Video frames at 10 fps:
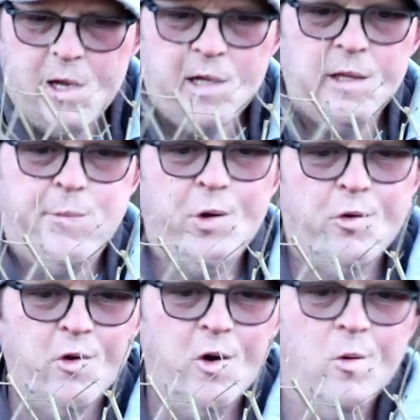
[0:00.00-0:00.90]
clip and
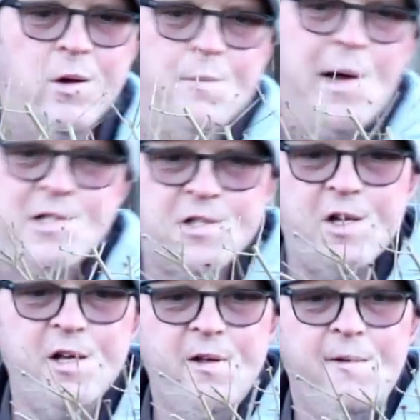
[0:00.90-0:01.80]
grow
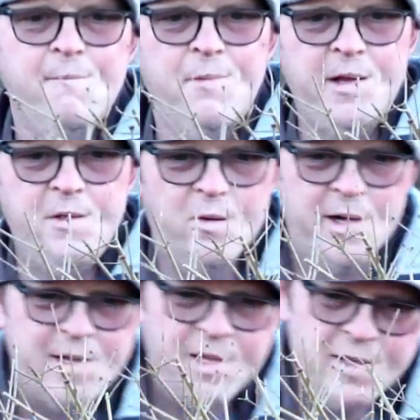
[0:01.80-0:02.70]
master in the way